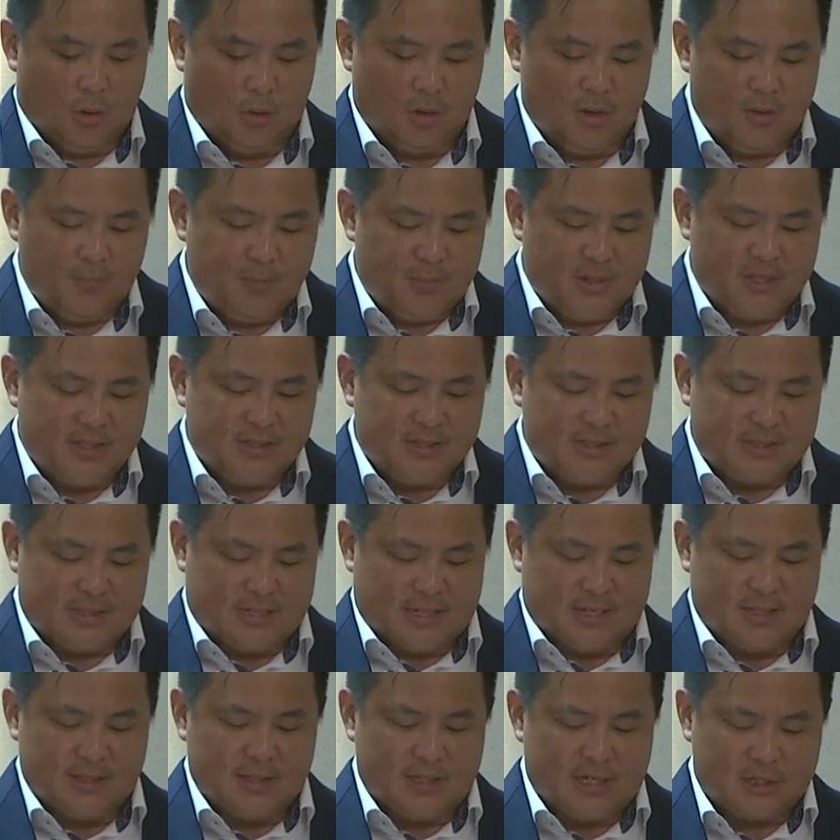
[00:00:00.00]
Olympians
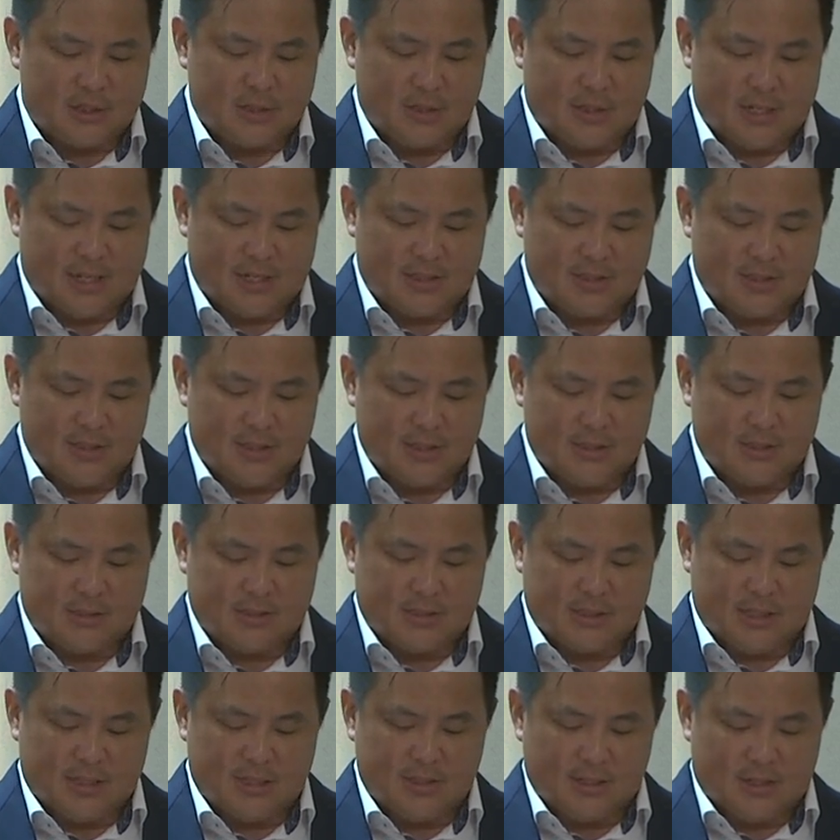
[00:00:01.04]
and national
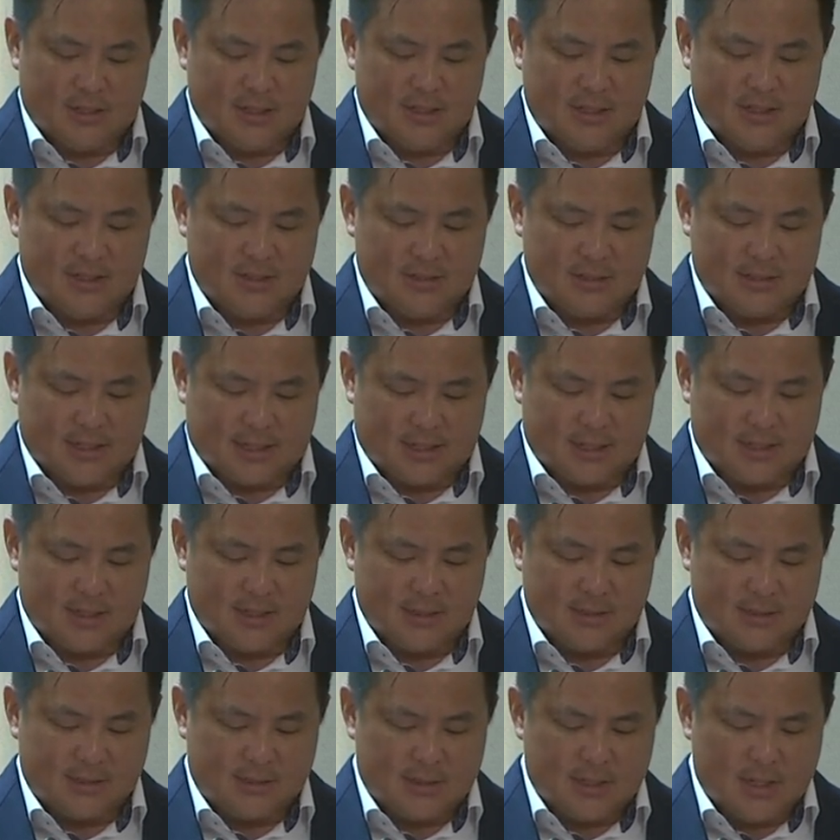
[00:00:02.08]
athletes in the earlier
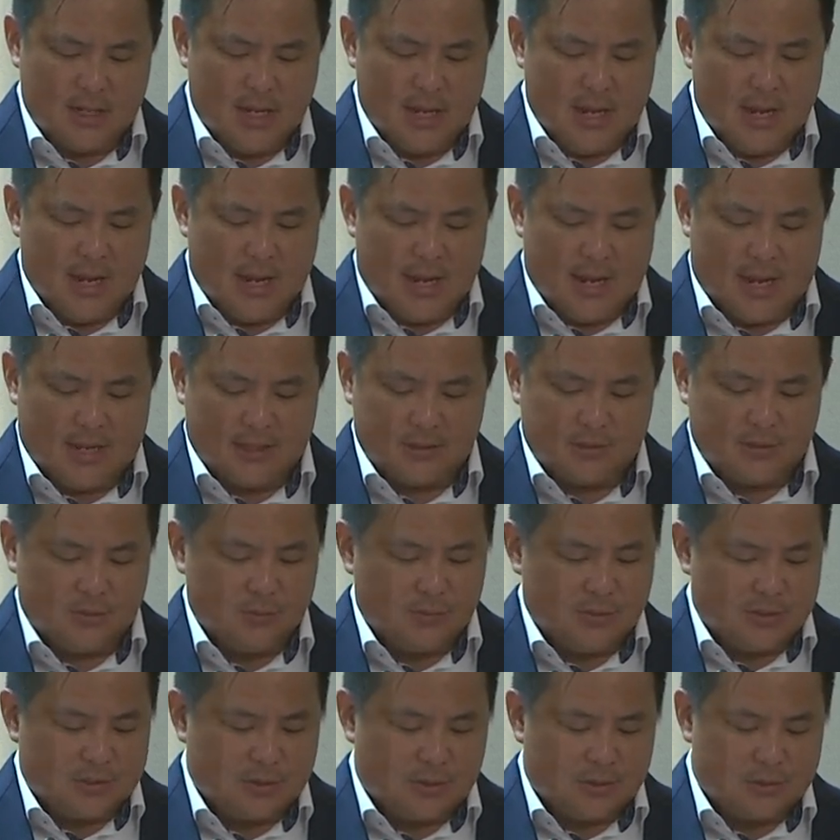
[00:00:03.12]
decades had
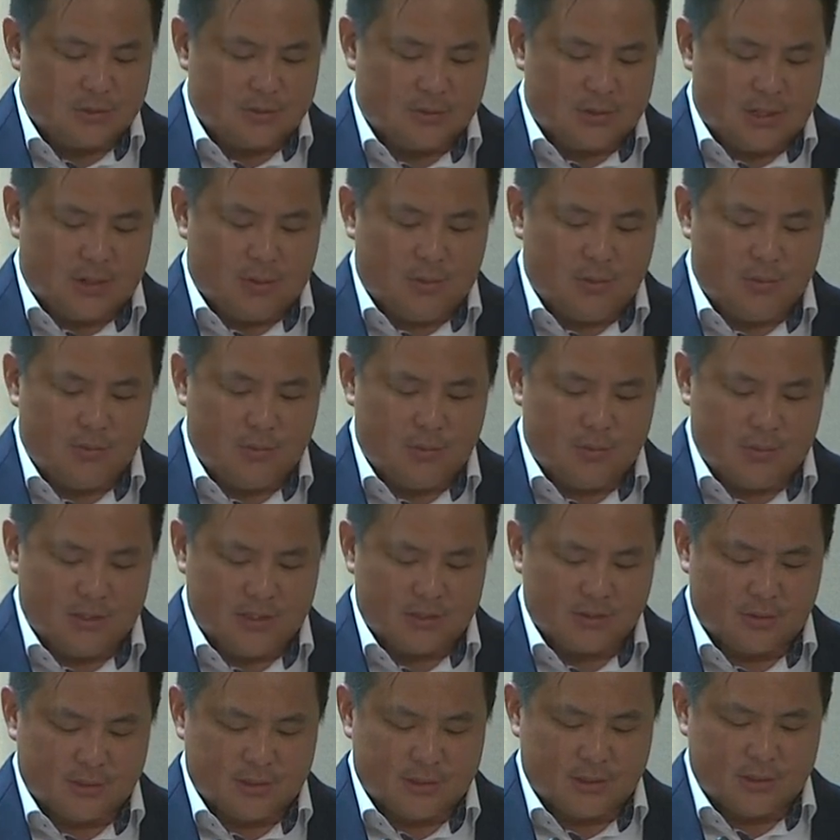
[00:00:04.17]
to resort to their own
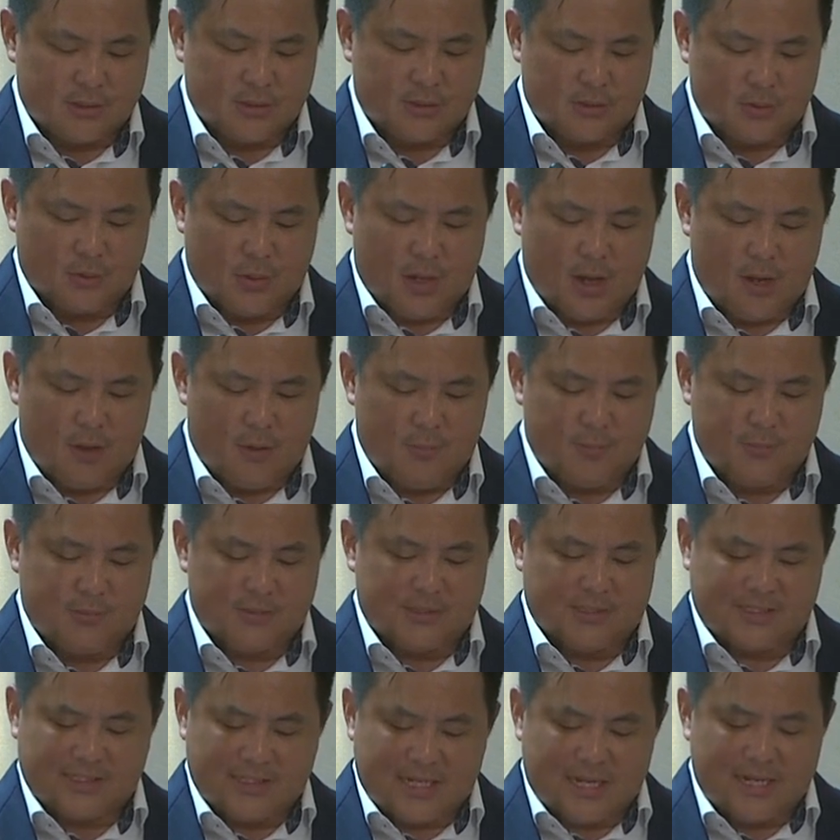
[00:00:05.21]
resources to help
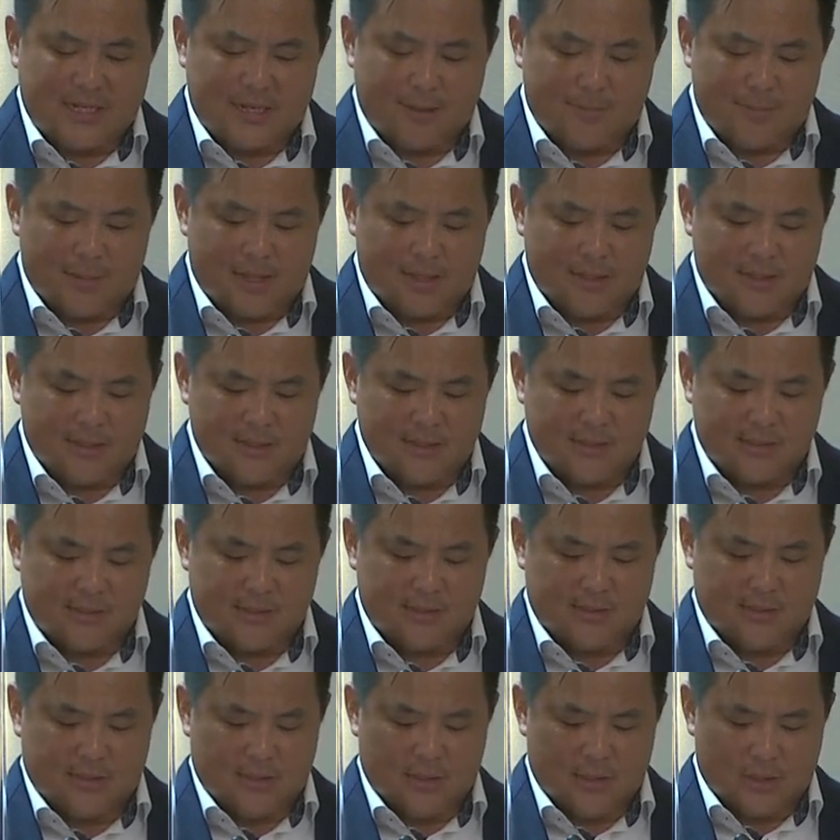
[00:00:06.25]
sustain and
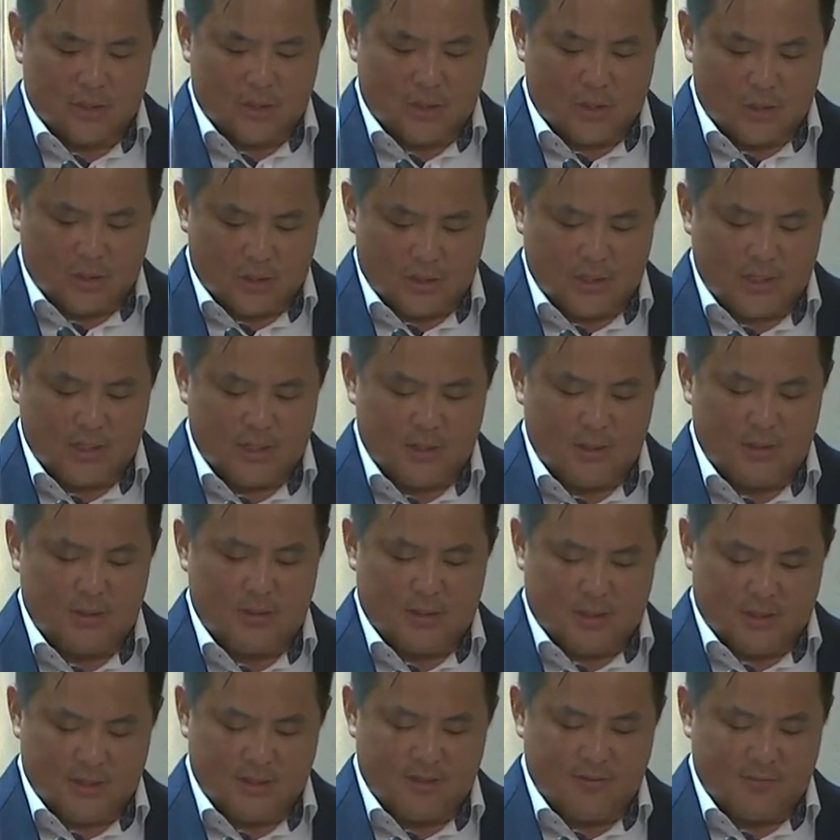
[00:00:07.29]
balance
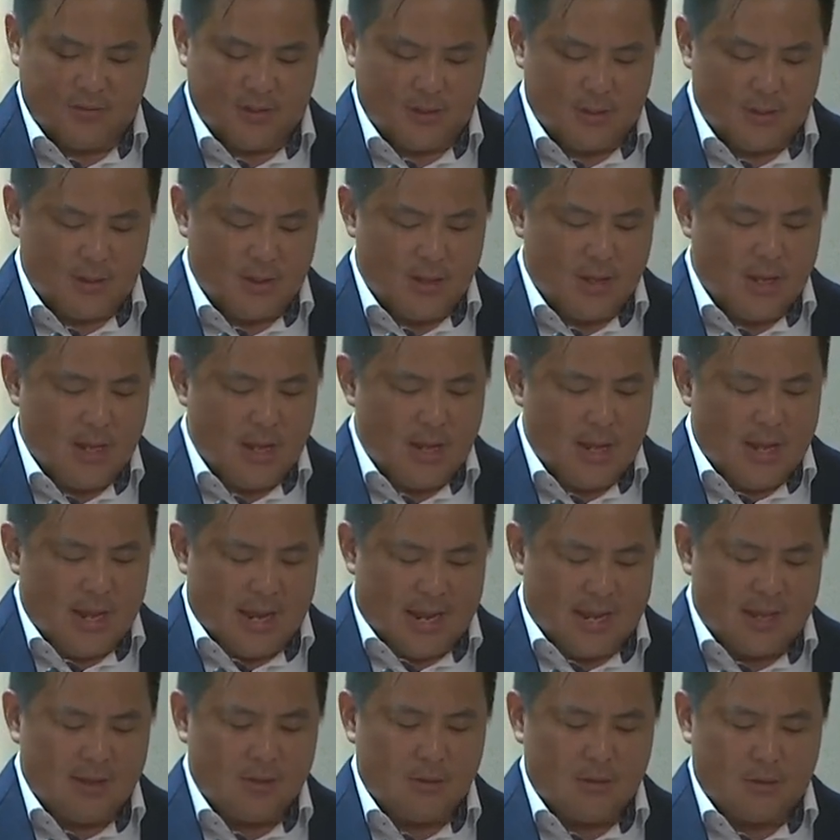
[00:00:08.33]
earning a living
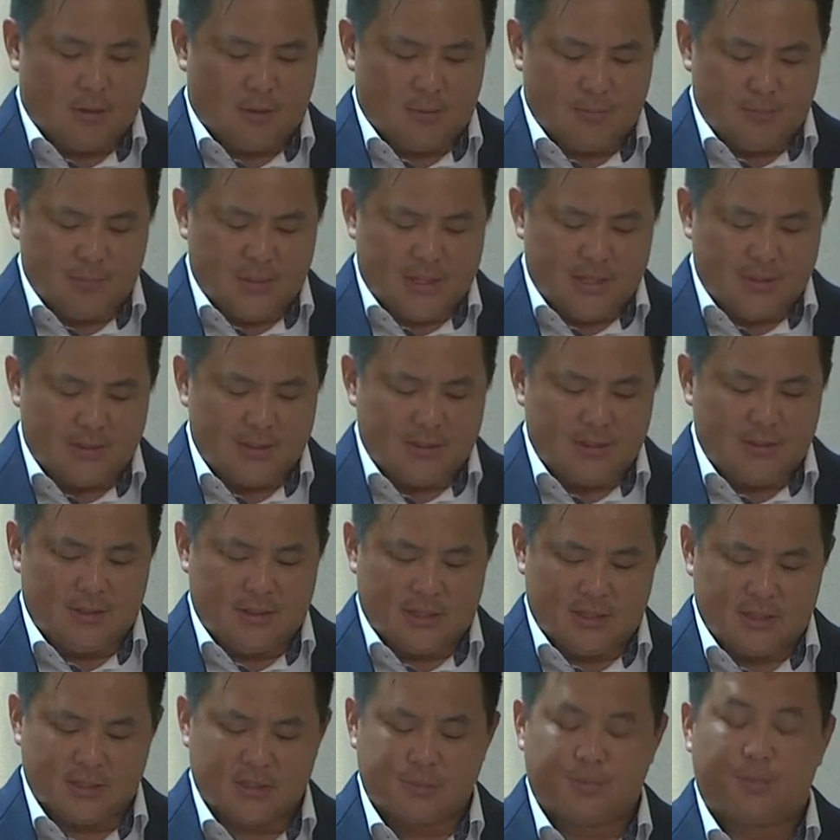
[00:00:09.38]
and competing
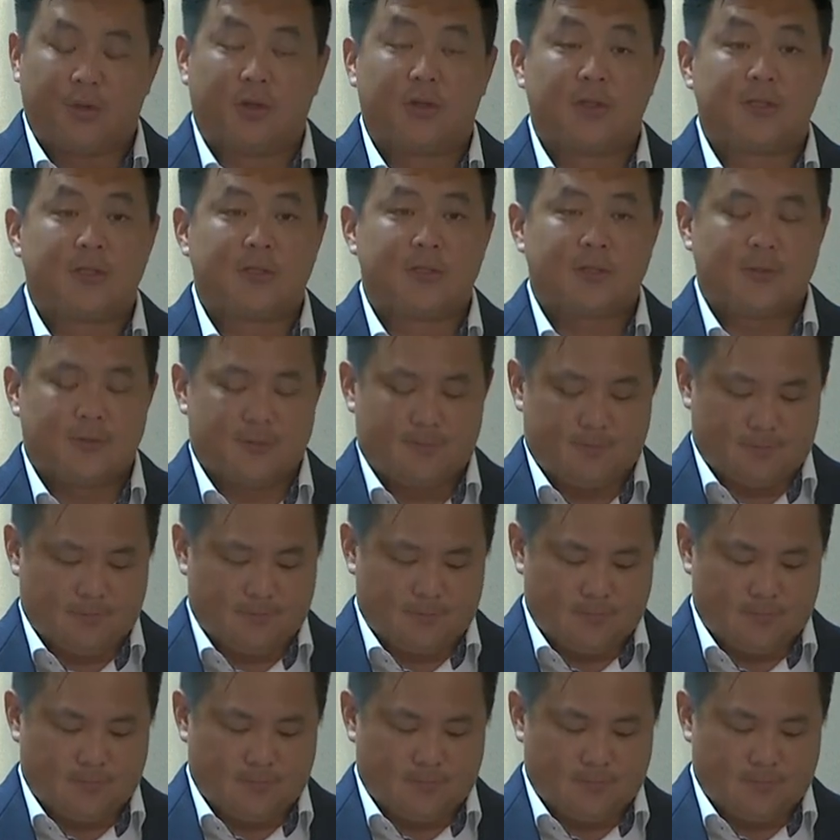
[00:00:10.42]
in sports.